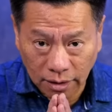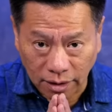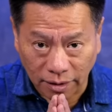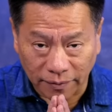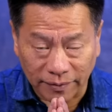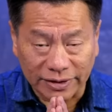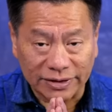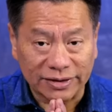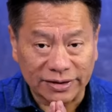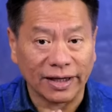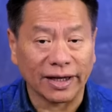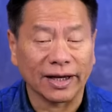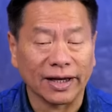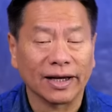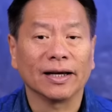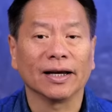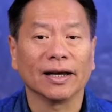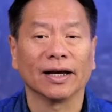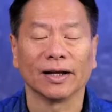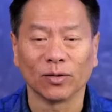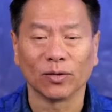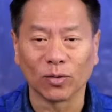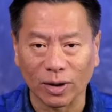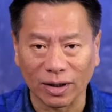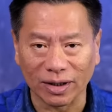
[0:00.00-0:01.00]

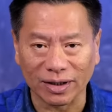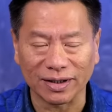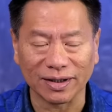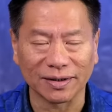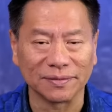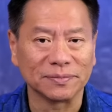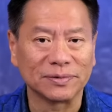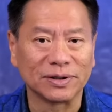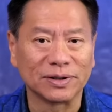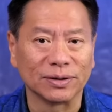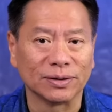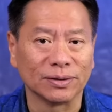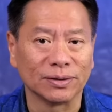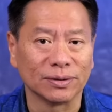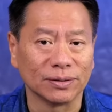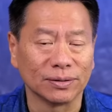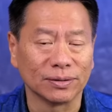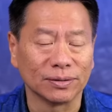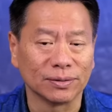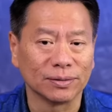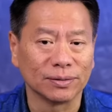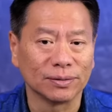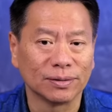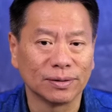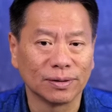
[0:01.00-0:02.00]
Namaste and welcome
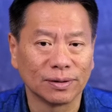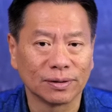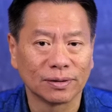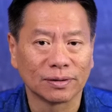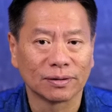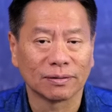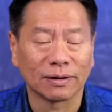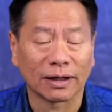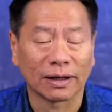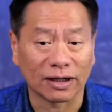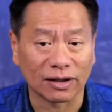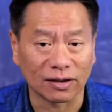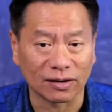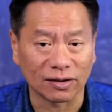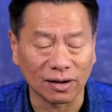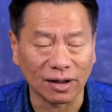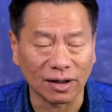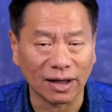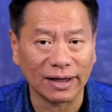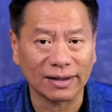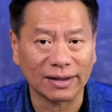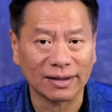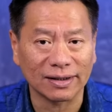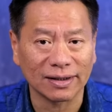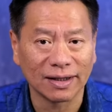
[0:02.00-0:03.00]
to Anchor the
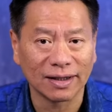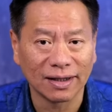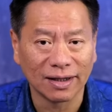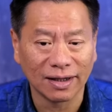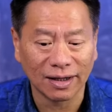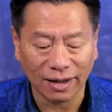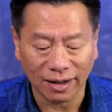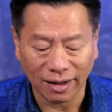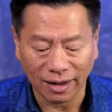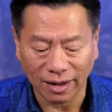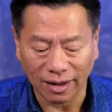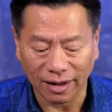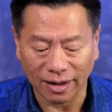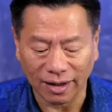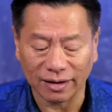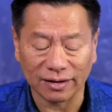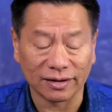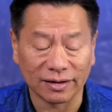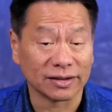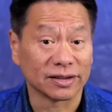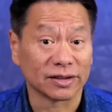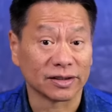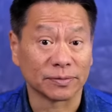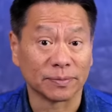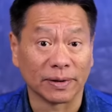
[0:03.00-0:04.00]
Light.
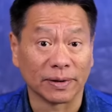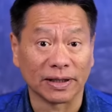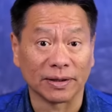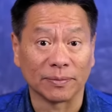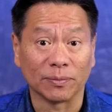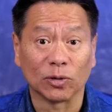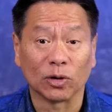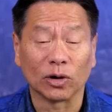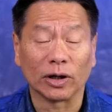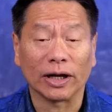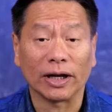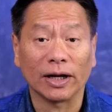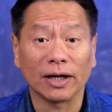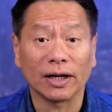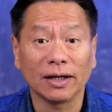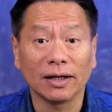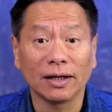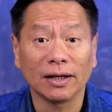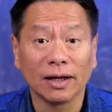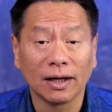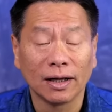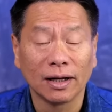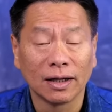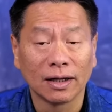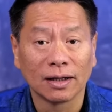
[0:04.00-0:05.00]
And this is Monday
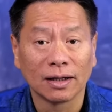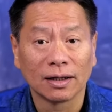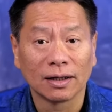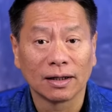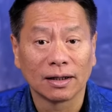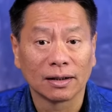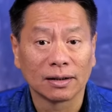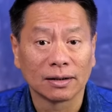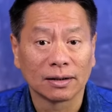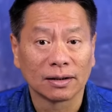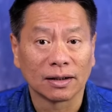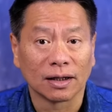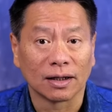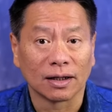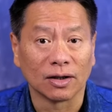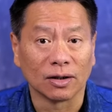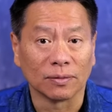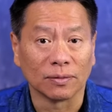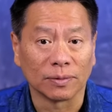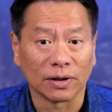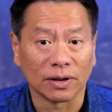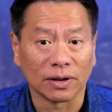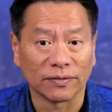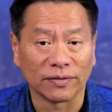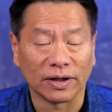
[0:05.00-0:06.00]
morning. I
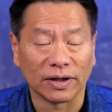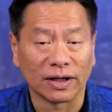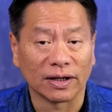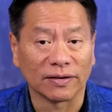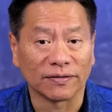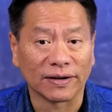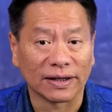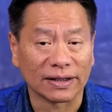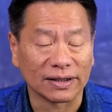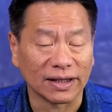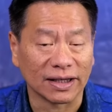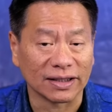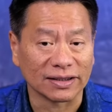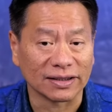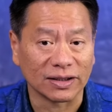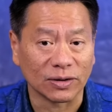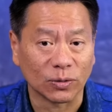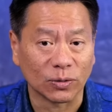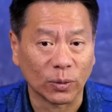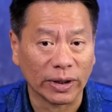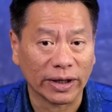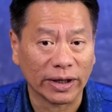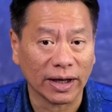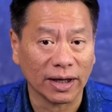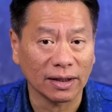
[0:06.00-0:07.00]
hope all of you had a
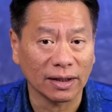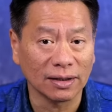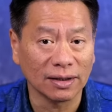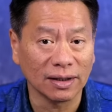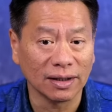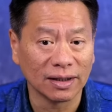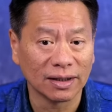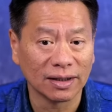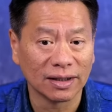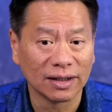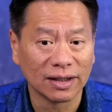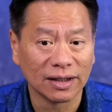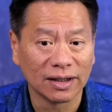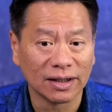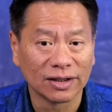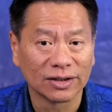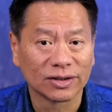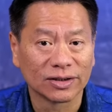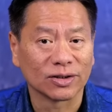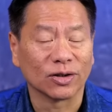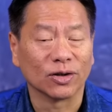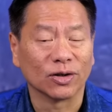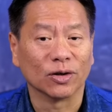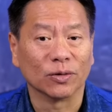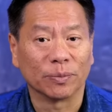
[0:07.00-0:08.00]
fantastic weekend.
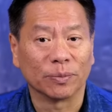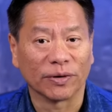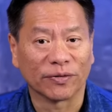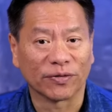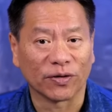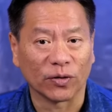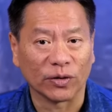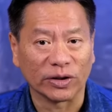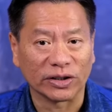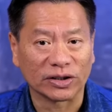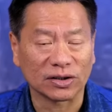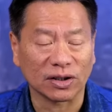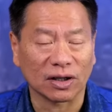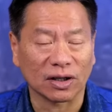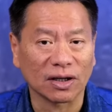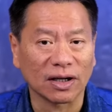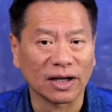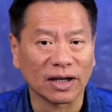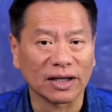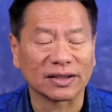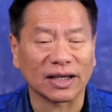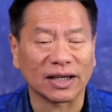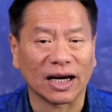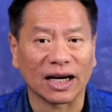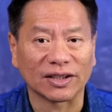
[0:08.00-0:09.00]
So before we start,
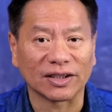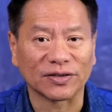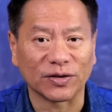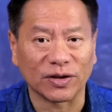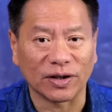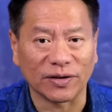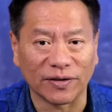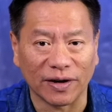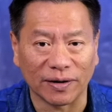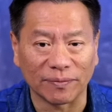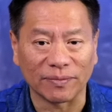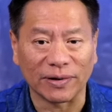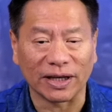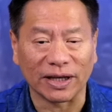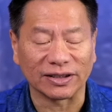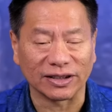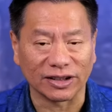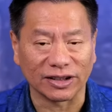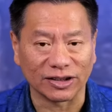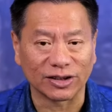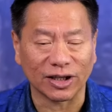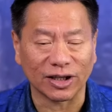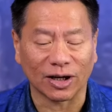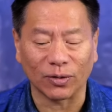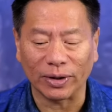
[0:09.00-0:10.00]
let's ask for divine
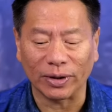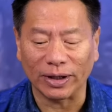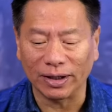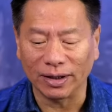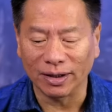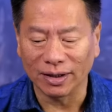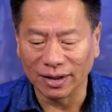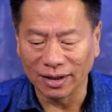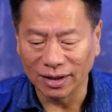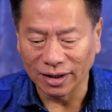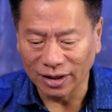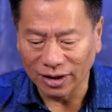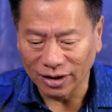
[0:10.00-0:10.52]
blessing, shall we?